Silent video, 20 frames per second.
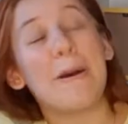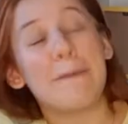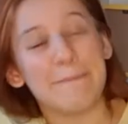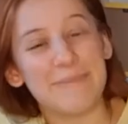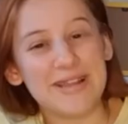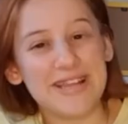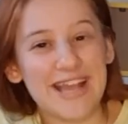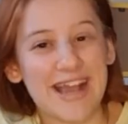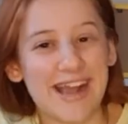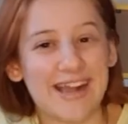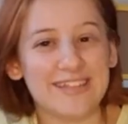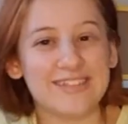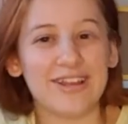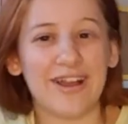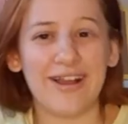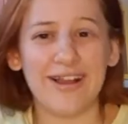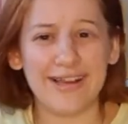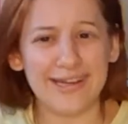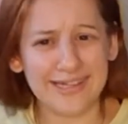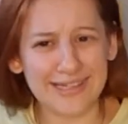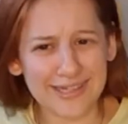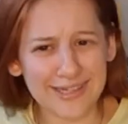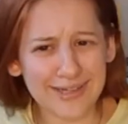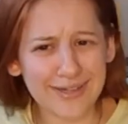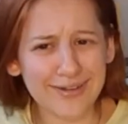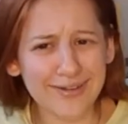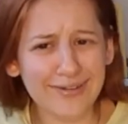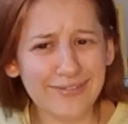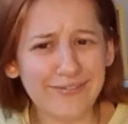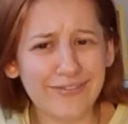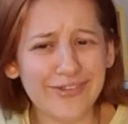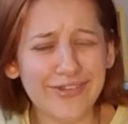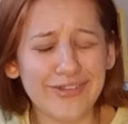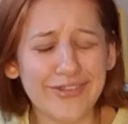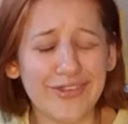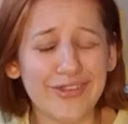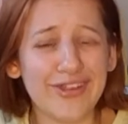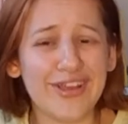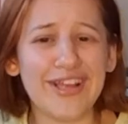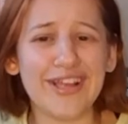But yes, I love
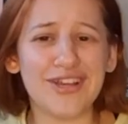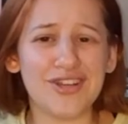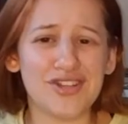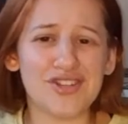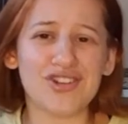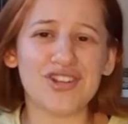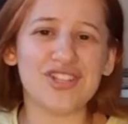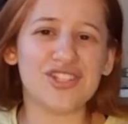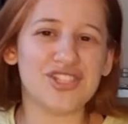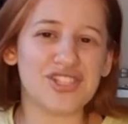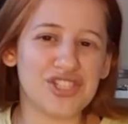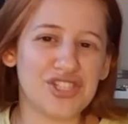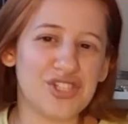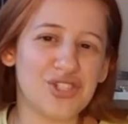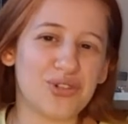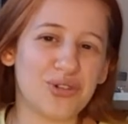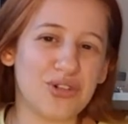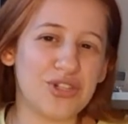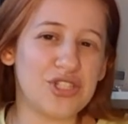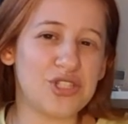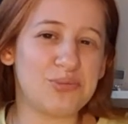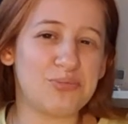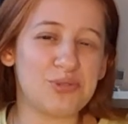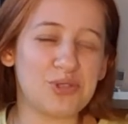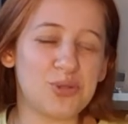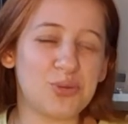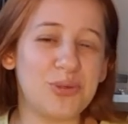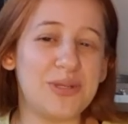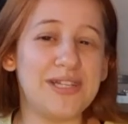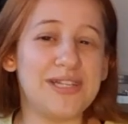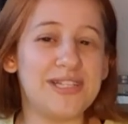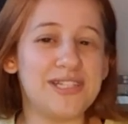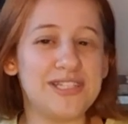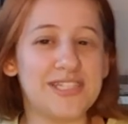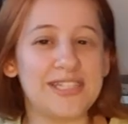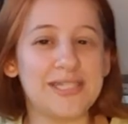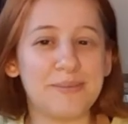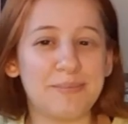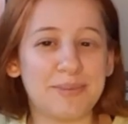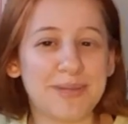the interesting choice between
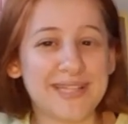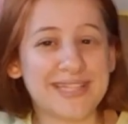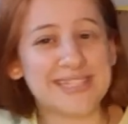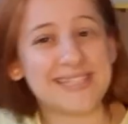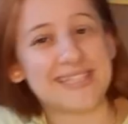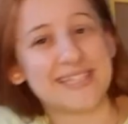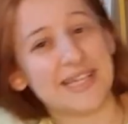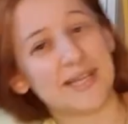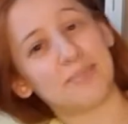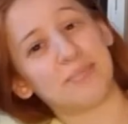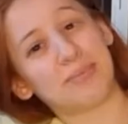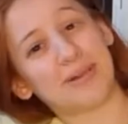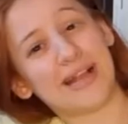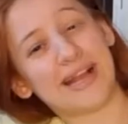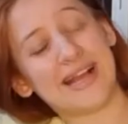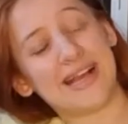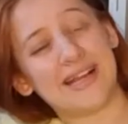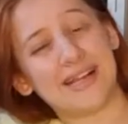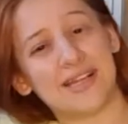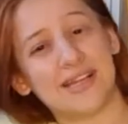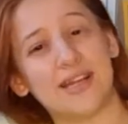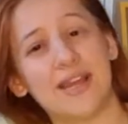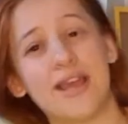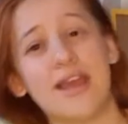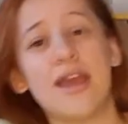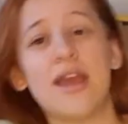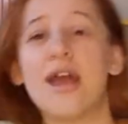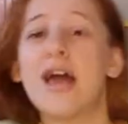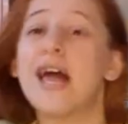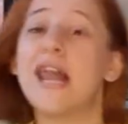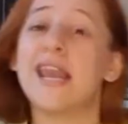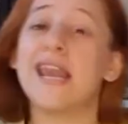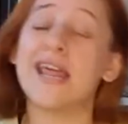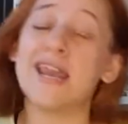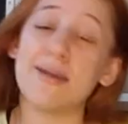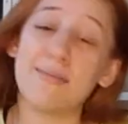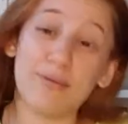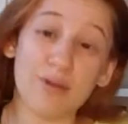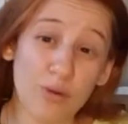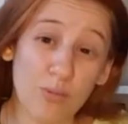simplistic black, a
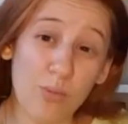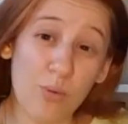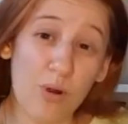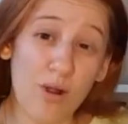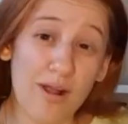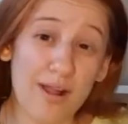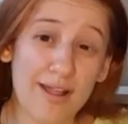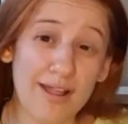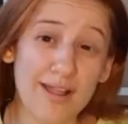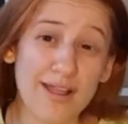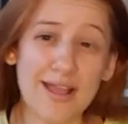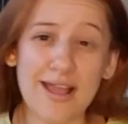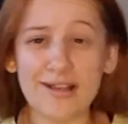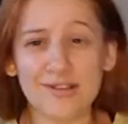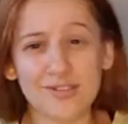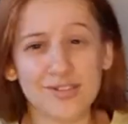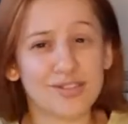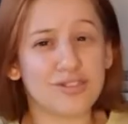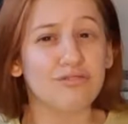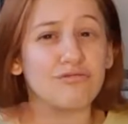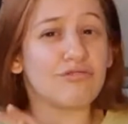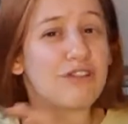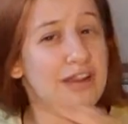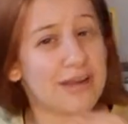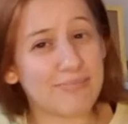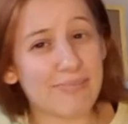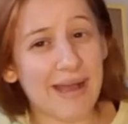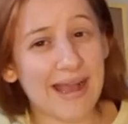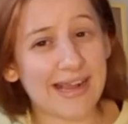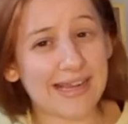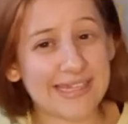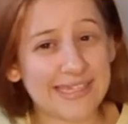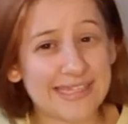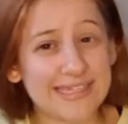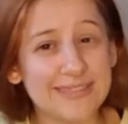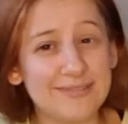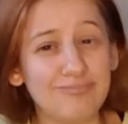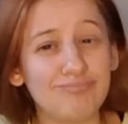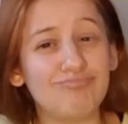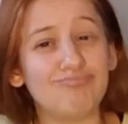little bit of white, and just the red
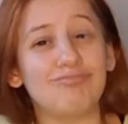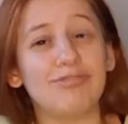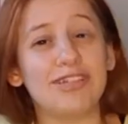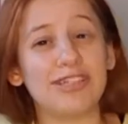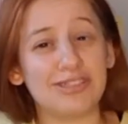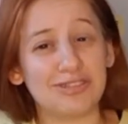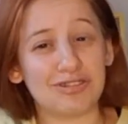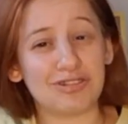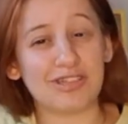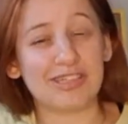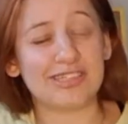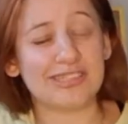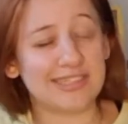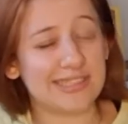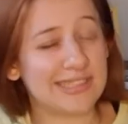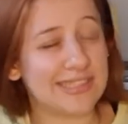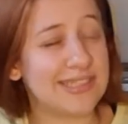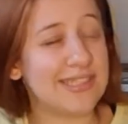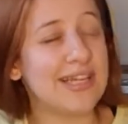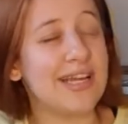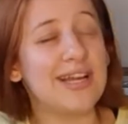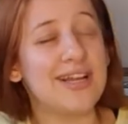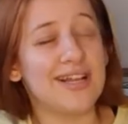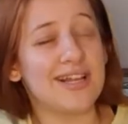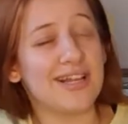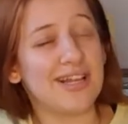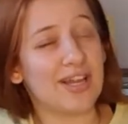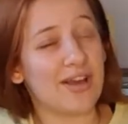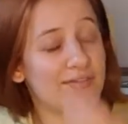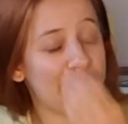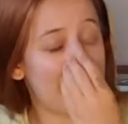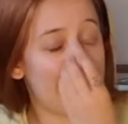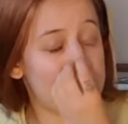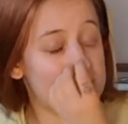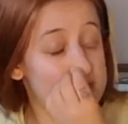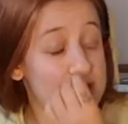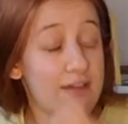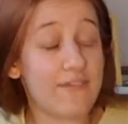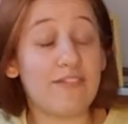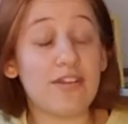backing. Interesting. Love that.
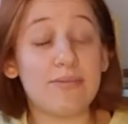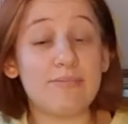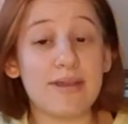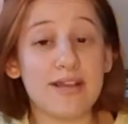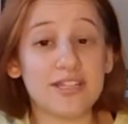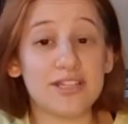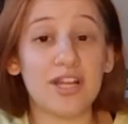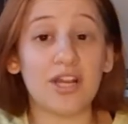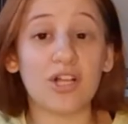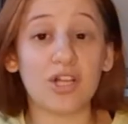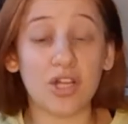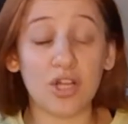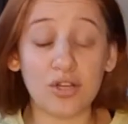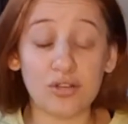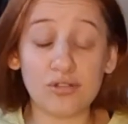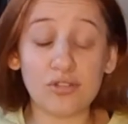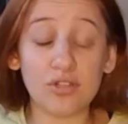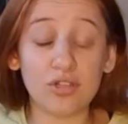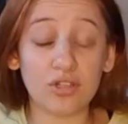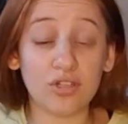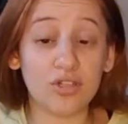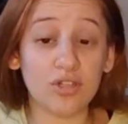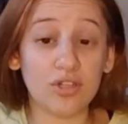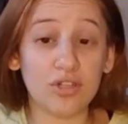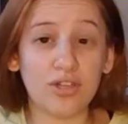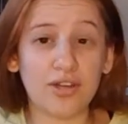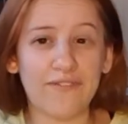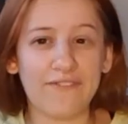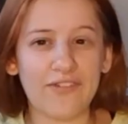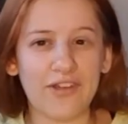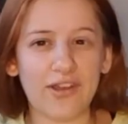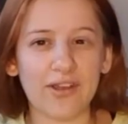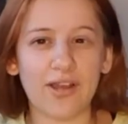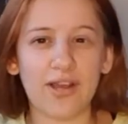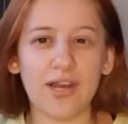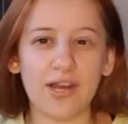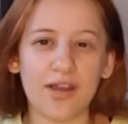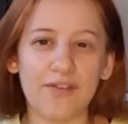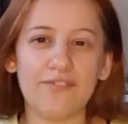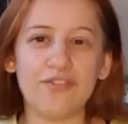It definitely makes their clothes look good. I feel like I
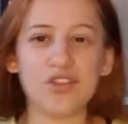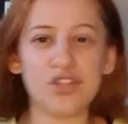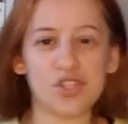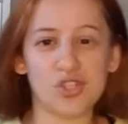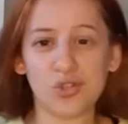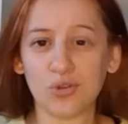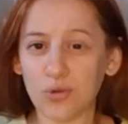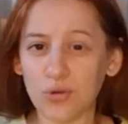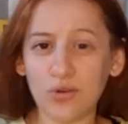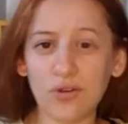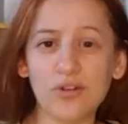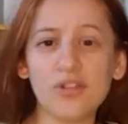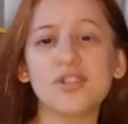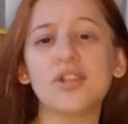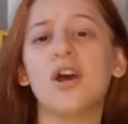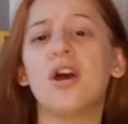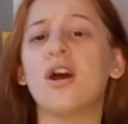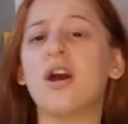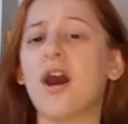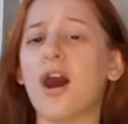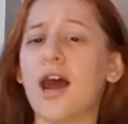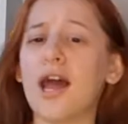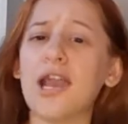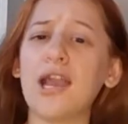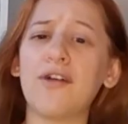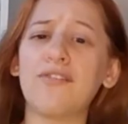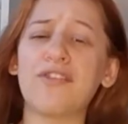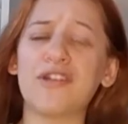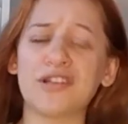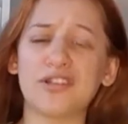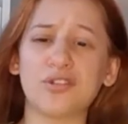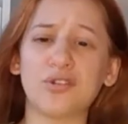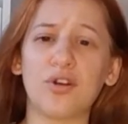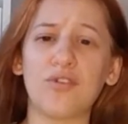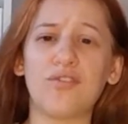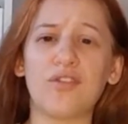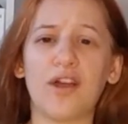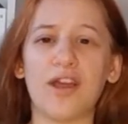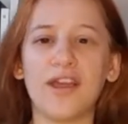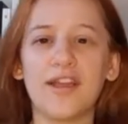love the shorts. I love this sort
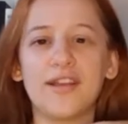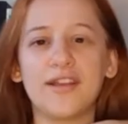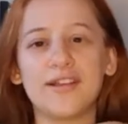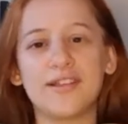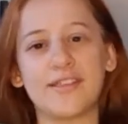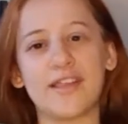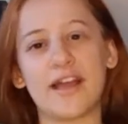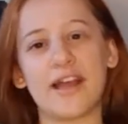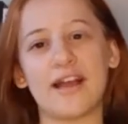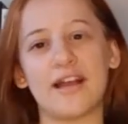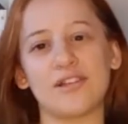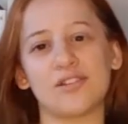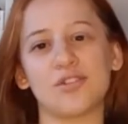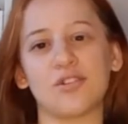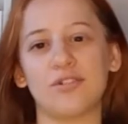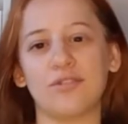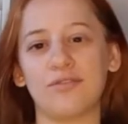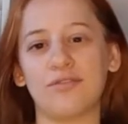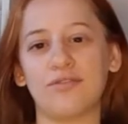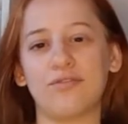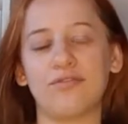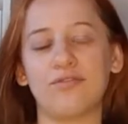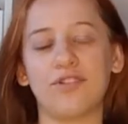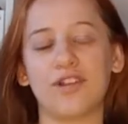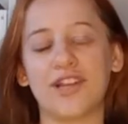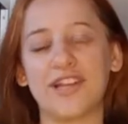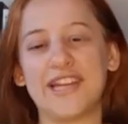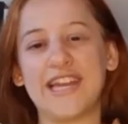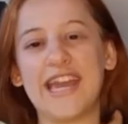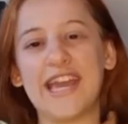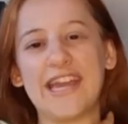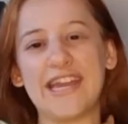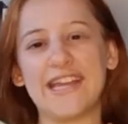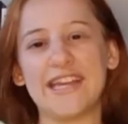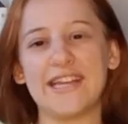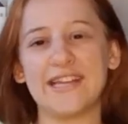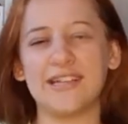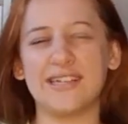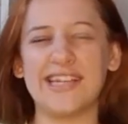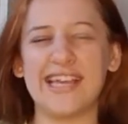of like that sort of
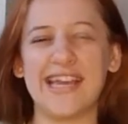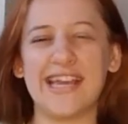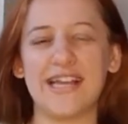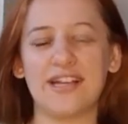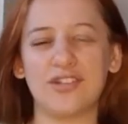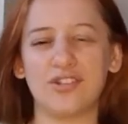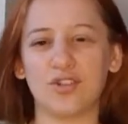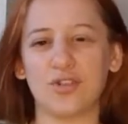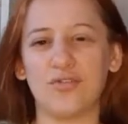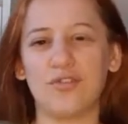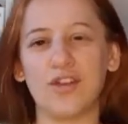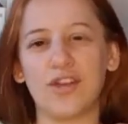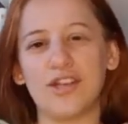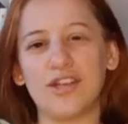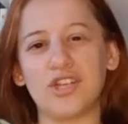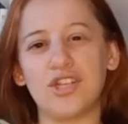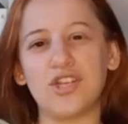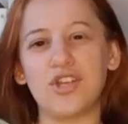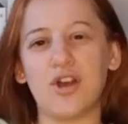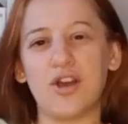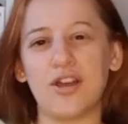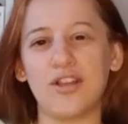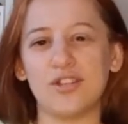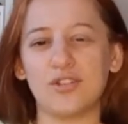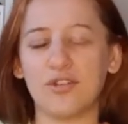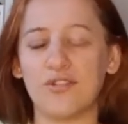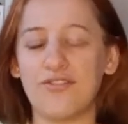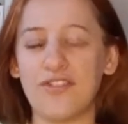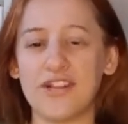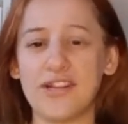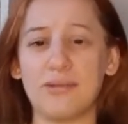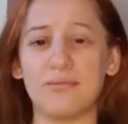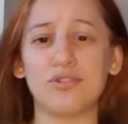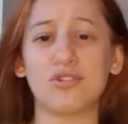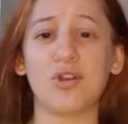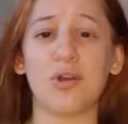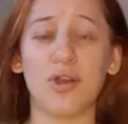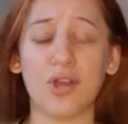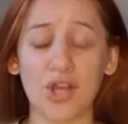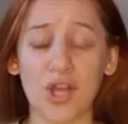king sort of like knight sort of thing that was
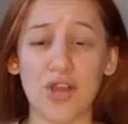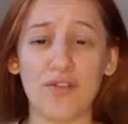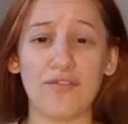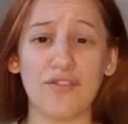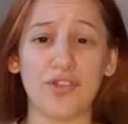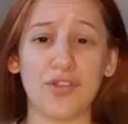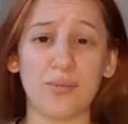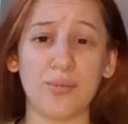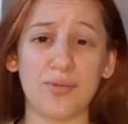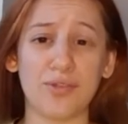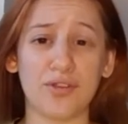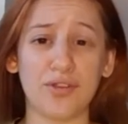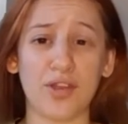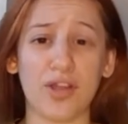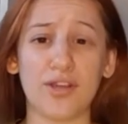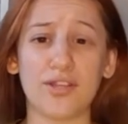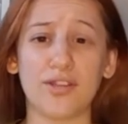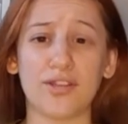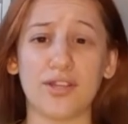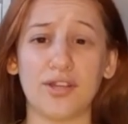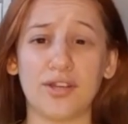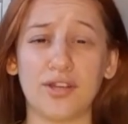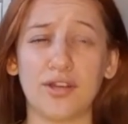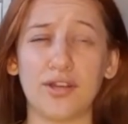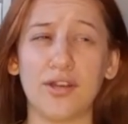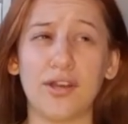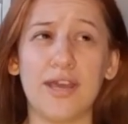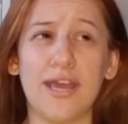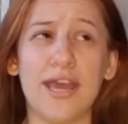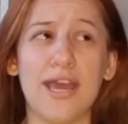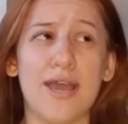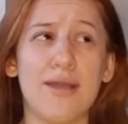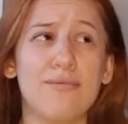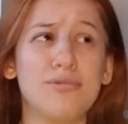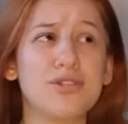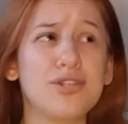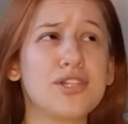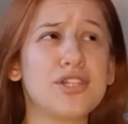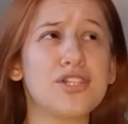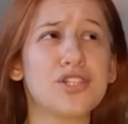going over them with it
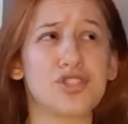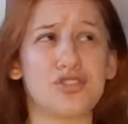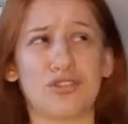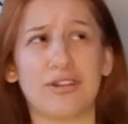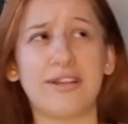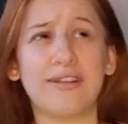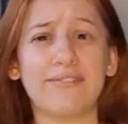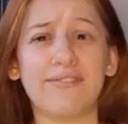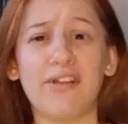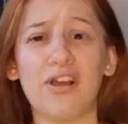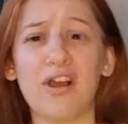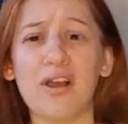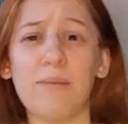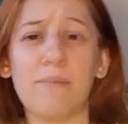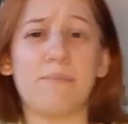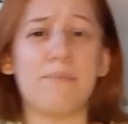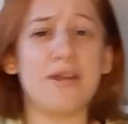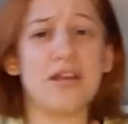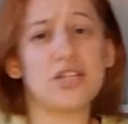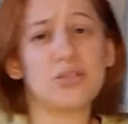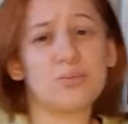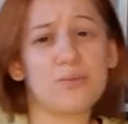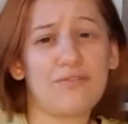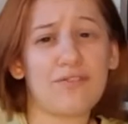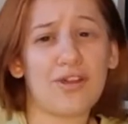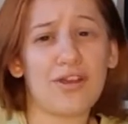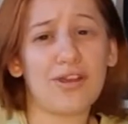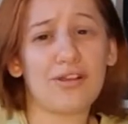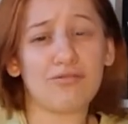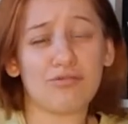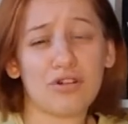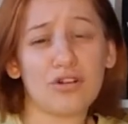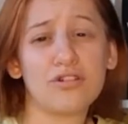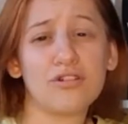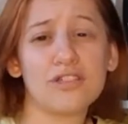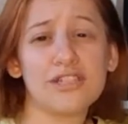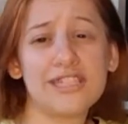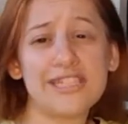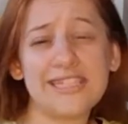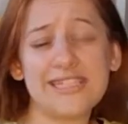was like street vibe mixed with like
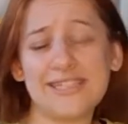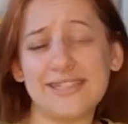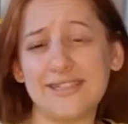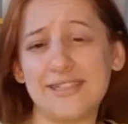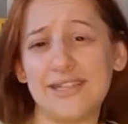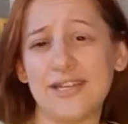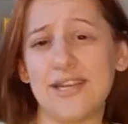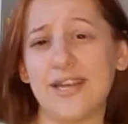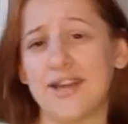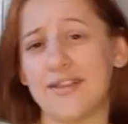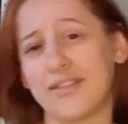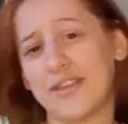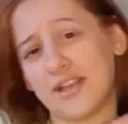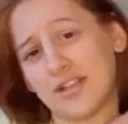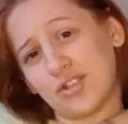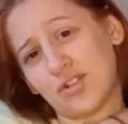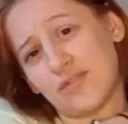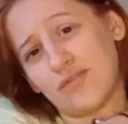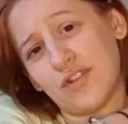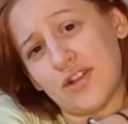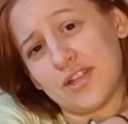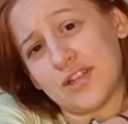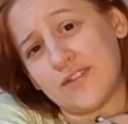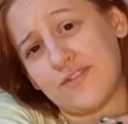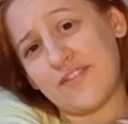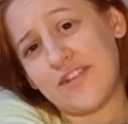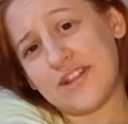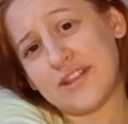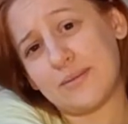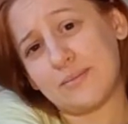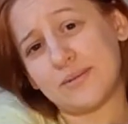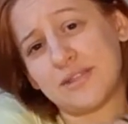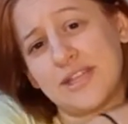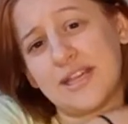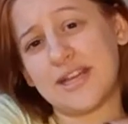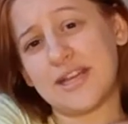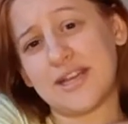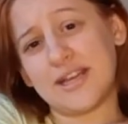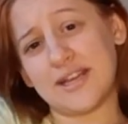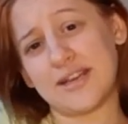royalty. That sort of like the thing that was
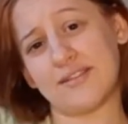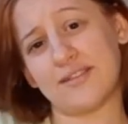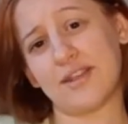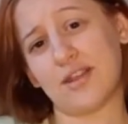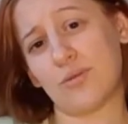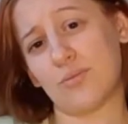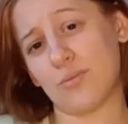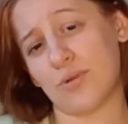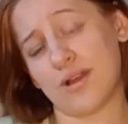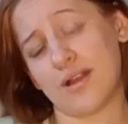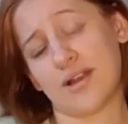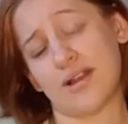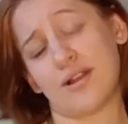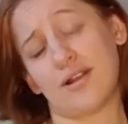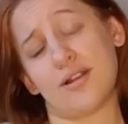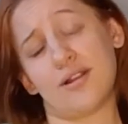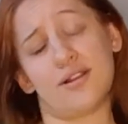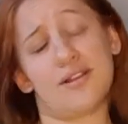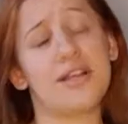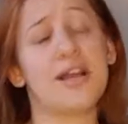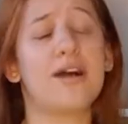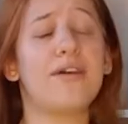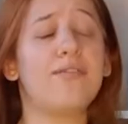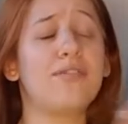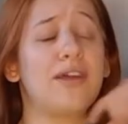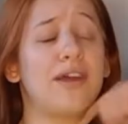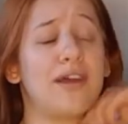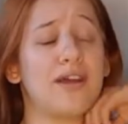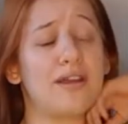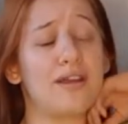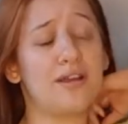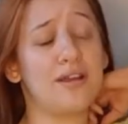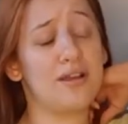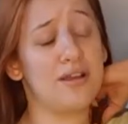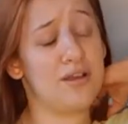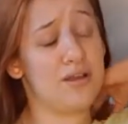here and then went down there.